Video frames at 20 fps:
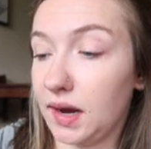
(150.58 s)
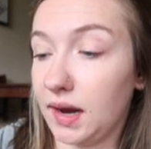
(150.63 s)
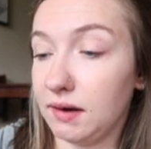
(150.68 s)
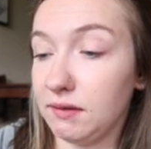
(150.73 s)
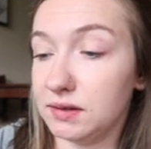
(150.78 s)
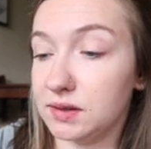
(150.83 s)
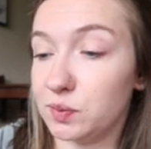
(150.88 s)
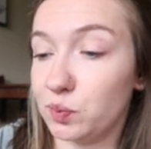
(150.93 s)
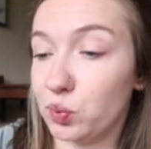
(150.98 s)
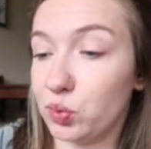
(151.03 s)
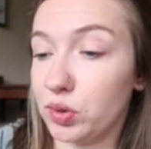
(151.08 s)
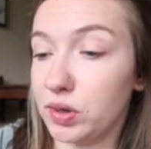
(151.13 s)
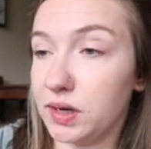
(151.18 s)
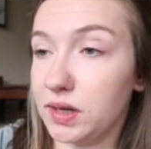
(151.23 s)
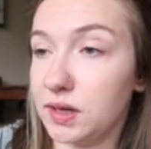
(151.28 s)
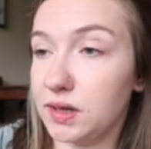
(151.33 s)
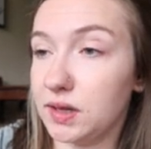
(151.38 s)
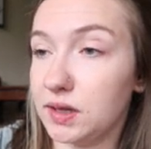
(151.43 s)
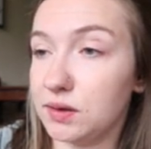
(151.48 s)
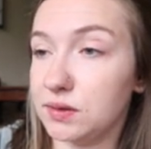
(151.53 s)
I was
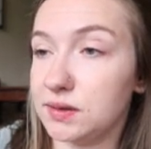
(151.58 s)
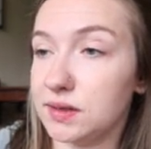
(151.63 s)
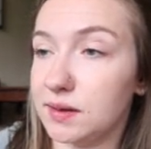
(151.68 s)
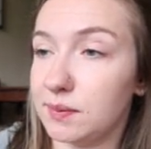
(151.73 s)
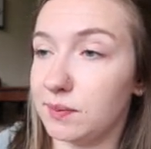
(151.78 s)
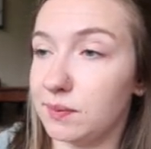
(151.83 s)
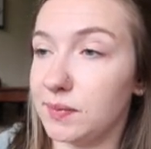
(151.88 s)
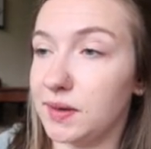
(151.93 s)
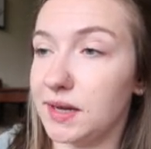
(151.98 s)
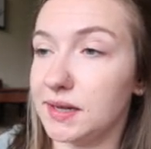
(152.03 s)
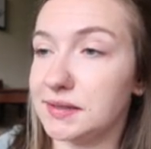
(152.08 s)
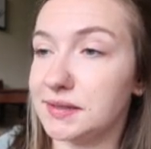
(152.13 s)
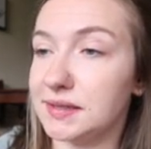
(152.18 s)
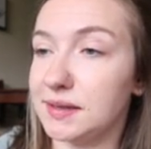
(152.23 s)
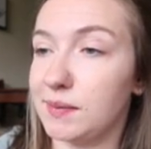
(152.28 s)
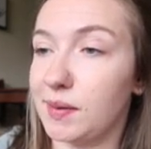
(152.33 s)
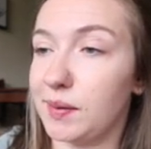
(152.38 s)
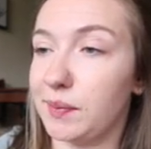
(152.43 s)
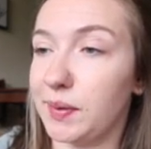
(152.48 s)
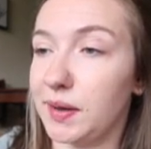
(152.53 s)
pretty close, I'm
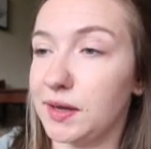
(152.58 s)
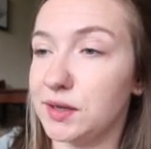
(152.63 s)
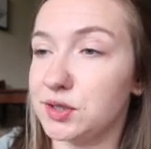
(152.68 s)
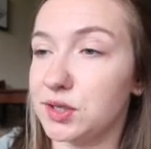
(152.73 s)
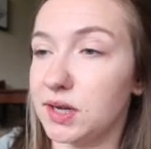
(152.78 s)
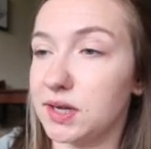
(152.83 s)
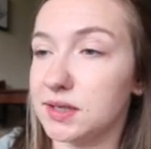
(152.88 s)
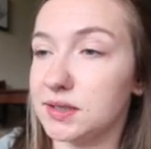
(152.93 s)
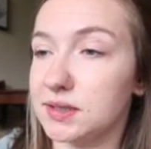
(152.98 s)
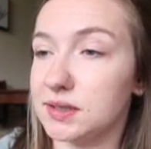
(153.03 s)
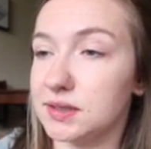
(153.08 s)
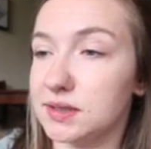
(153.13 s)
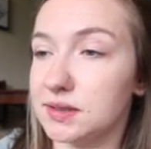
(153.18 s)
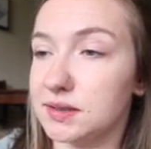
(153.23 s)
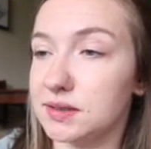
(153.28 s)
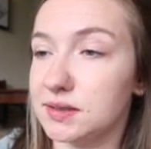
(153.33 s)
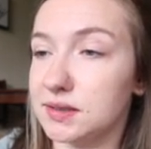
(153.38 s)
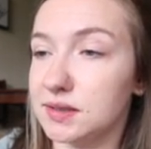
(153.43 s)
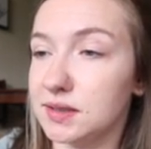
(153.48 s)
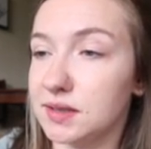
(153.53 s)
guessing, my paychecks
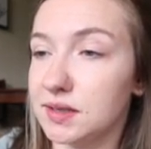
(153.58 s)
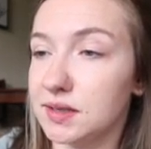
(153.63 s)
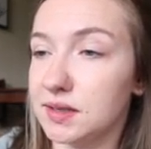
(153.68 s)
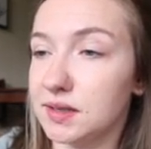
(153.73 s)
this,